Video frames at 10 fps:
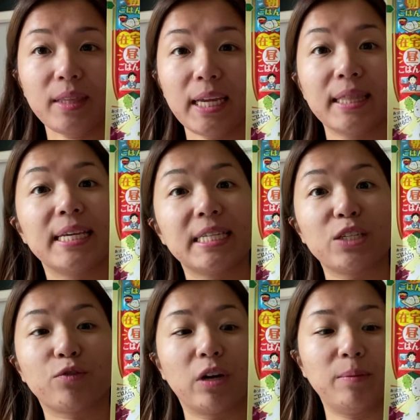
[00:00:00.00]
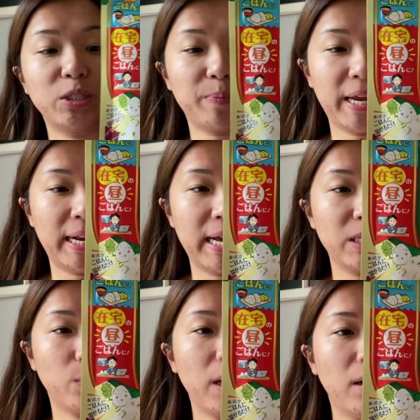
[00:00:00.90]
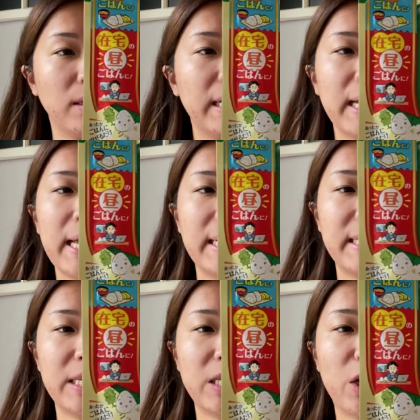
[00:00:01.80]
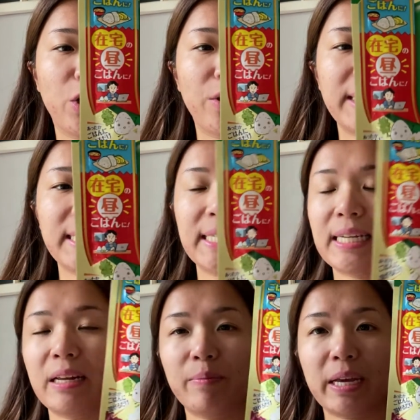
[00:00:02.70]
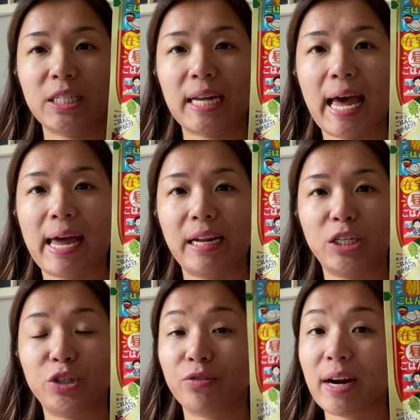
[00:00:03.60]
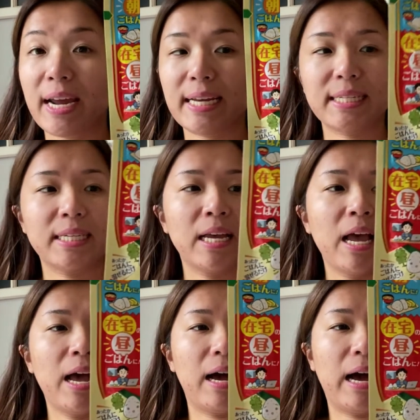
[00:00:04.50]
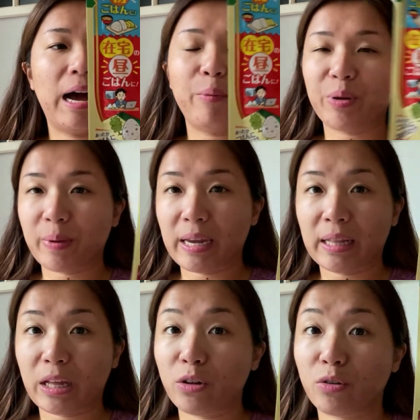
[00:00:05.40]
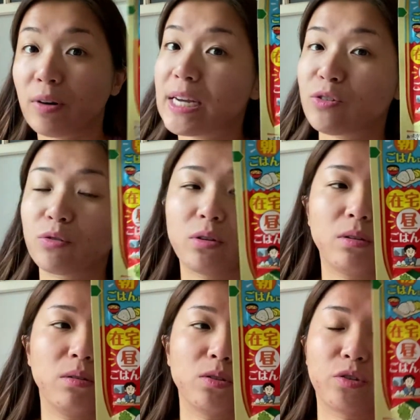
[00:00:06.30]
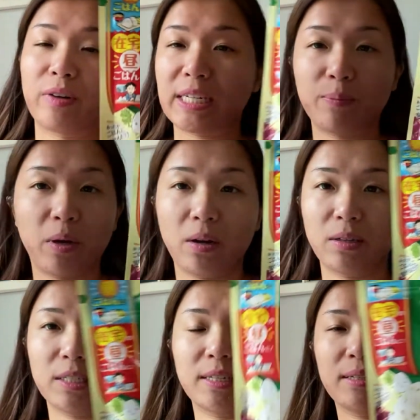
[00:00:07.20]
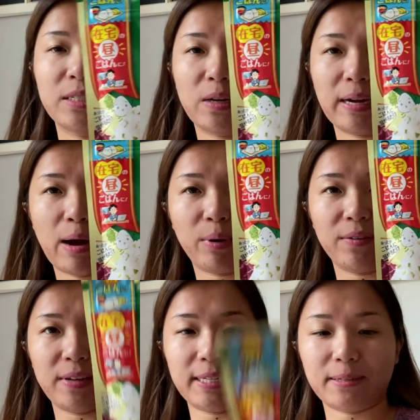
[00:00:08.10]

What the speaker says: This is from Japan as well. This is just a great seasoning mix to add into rice when you're making like little rice rolls or rice balls. So I got one of these.